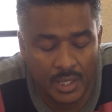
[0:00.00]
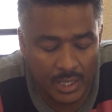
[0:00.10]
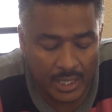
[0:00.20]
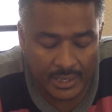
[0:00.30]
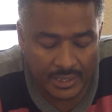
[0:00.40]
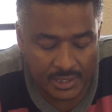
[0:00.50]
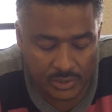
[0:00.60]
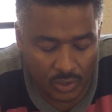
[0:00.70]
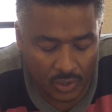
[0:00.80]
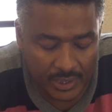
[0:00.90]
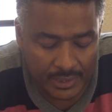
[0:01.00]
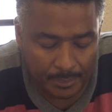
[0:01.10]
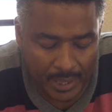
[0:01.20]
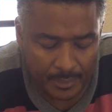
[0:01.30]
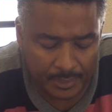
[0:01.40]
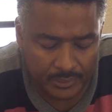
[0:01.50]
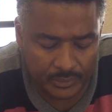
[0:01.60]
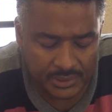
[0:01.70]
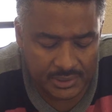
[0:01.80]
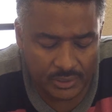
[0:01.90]
And it is all in the Bible.
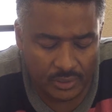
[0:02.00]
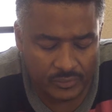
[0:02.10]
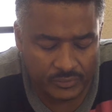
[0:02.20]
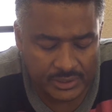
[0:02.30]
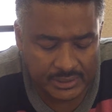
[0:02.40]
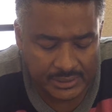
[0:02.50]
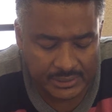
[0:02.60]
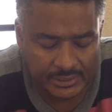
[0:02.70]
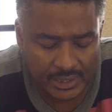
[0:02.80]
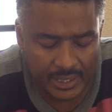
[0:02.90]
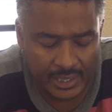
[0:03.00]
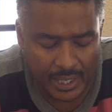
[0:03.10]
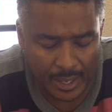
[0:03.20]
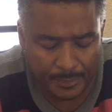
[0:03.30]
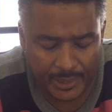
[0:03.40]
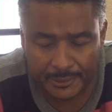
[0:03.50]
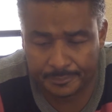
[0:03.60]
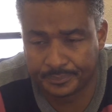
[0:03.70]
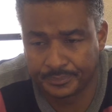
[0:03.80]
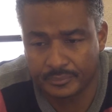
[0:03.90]
We see all of these things uh,
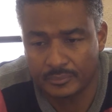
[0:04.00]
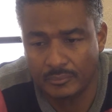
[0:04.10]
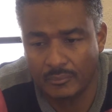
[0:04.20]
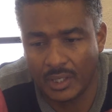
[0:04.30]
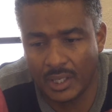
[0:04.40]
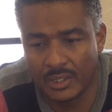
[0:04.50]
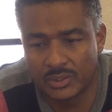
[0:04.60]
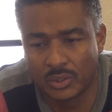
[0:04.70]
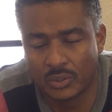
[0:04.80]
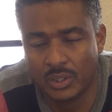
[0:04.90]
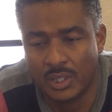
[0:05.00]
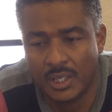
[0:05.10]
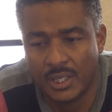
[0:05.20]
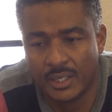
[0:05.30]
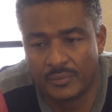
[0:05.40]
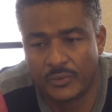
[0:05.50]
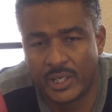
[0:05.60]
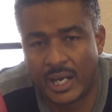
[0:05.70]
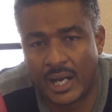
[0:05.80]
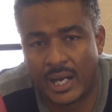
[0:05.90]
happening. And so if
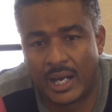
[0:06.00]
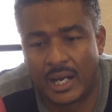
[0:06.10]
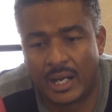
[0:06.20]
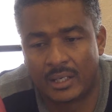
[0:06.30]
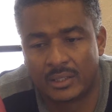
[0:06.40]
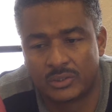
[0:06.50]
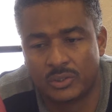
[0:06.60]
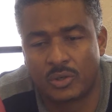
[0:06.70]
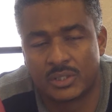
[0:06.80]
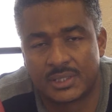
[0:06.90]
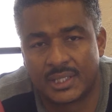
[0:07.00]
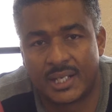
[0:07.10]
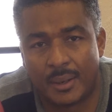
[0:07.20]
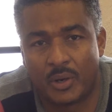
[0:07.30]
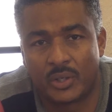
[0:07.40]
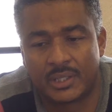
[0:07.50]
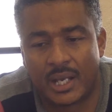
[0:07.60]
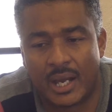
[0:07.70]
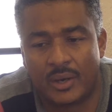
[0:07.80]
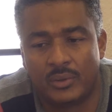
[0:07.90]
we are too concerned about
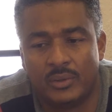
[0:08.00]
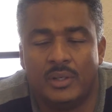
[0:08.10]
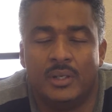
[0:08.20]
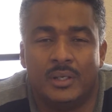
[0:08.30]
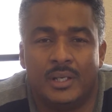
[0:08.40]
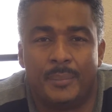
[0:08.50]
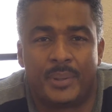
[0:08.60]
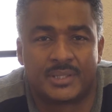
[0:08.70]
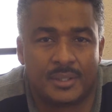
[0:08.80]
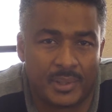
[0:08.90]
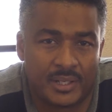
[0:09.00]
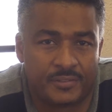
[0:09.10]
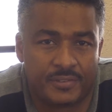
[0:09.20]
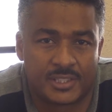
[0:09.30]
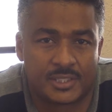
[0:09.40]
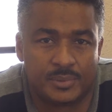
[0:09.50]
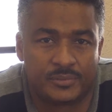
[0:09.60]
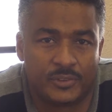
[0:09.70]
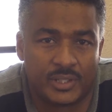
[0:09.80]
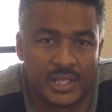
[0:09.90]
how a person manifests
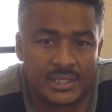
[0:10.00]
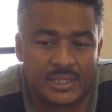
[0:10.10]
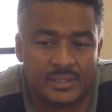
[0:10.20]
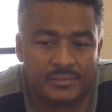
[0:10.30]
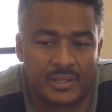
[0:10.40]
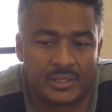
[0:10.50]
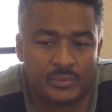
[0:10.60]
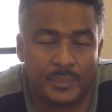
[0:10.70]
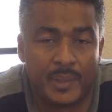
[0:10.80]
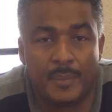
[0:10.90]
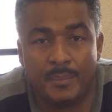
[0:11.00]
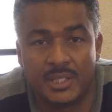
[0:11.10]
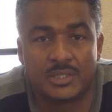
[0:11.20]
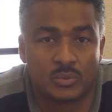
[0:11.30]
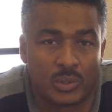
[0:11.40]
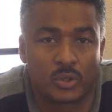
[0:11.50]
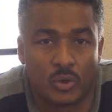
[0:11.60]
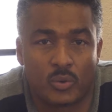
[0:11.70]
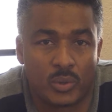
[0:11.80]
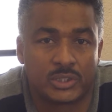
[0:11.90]
before they are delivered, we may miss what
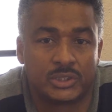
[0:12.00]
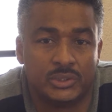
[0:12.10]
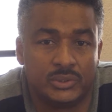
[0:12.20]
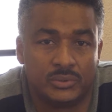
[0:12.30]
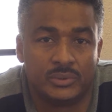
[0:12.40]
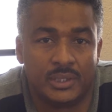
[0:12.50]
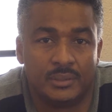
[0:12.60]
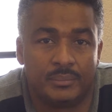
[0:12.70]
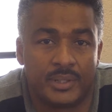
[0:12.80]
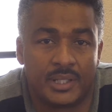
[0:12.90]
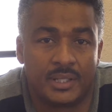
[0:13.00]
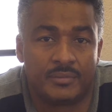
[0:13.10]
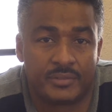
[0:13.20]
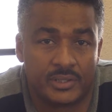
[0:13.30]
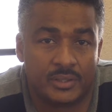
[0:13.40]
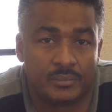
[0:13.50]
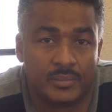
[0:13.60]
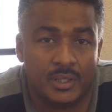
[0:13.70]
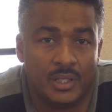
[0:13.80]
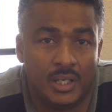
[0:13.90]
God wants to do in bringing freedom
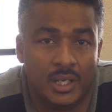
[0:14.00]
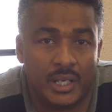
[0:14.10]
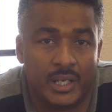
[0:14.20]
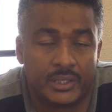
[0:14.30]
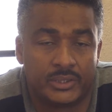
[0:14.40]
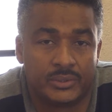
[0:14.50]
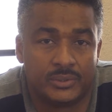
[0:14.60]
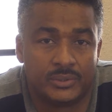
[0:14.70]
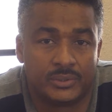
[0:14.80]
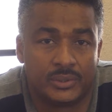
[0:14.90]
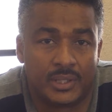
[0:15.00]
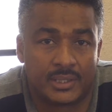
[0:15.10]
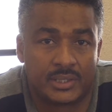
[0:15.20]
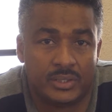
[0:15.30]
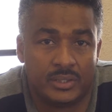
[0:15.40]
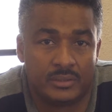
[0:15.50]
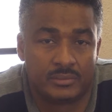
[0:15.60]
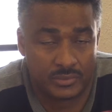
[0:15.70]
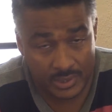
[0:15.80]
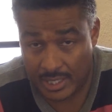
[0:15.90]
uh, to, to, that,
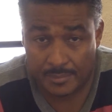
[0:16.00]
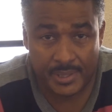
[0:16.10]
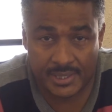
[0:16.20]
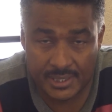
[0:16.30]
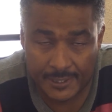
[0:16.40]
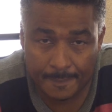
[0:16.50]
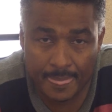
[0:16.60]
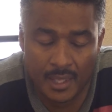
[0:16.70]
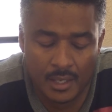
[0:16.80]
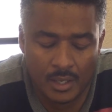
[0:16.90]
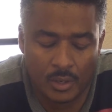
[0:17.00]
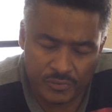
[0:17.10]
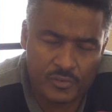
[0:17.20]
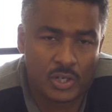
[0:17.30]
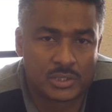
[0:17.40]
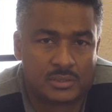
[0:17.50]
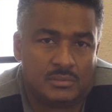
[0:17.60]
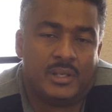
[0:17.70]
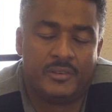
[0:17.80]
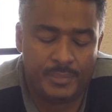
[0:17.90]
to that person. Of course,
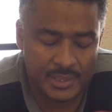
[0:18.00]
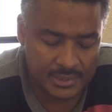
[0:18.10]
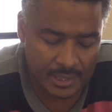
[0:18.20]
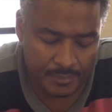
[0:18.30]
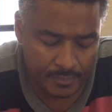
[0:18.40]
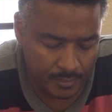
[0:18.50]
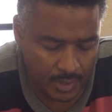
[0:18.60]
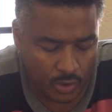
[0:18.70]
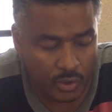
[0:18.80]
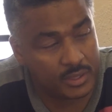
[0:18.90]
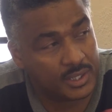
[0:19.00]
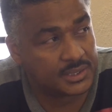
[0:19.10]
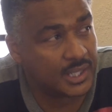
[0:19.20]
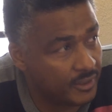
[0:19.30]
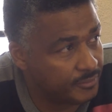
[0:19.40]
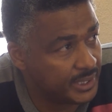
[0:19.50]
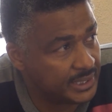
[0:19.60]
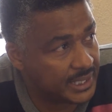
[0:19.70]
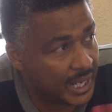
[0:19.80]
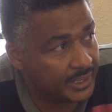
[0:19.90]
there have been some wrong things that have
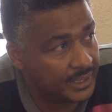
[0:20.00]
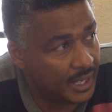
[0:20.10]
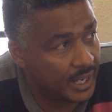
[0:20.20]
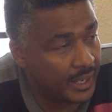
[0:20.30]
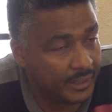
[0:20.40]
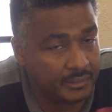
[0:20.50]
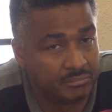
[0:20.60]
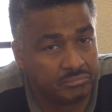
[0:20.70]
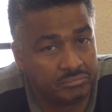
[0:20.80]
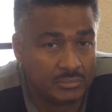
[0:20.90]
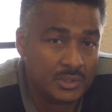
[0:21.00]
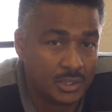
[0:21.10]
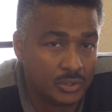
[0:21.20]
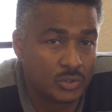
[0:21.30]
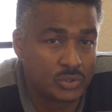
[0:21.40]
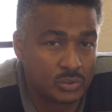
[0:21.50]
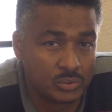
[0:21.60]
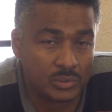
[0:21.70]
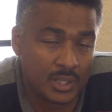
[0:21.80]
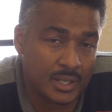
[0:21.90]
been done uh, in those
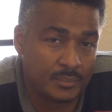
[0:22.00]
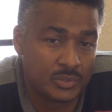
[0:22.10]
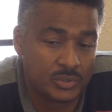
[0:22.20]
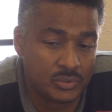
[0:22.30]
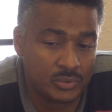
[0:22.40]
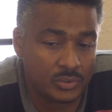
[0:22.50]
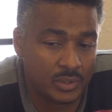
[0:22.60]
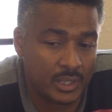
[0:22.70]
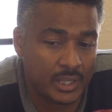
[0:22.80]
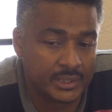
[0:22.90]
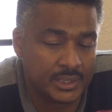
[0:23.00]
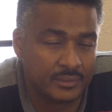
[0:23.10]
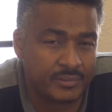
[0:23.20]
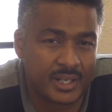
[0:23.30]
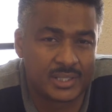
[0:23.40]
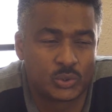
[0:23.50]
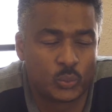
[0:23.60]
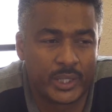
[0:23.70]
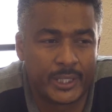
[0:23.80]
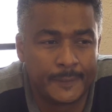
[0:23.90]
who claim to do uh, deliverance
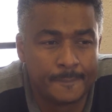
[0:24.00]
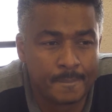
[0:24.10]
where